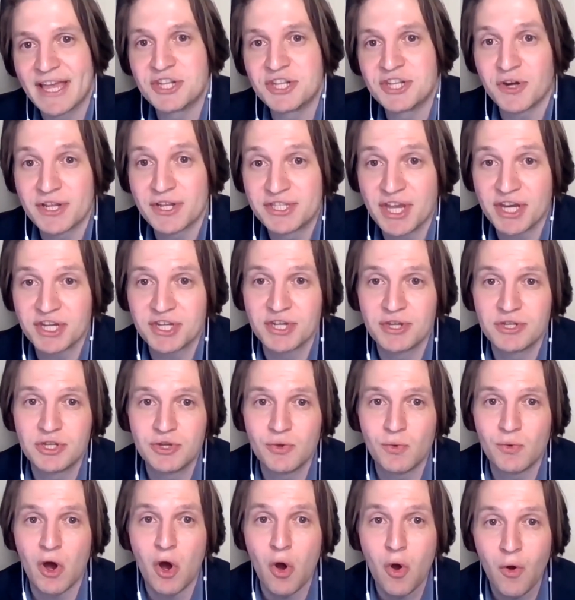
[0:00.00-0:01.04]
and transition
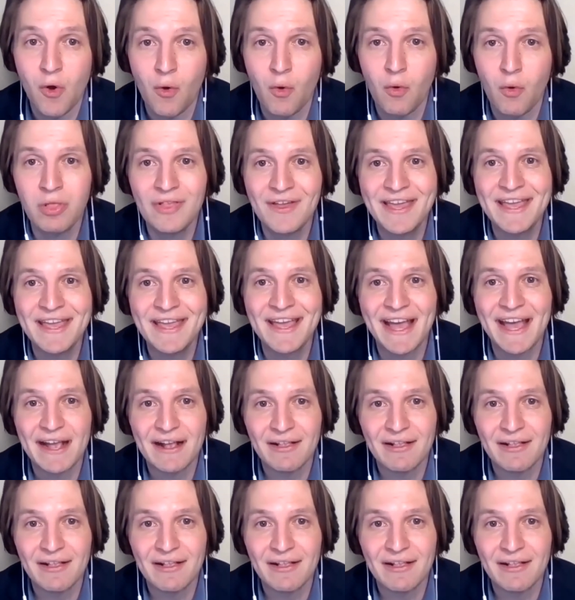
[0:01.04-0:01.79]
to a wholly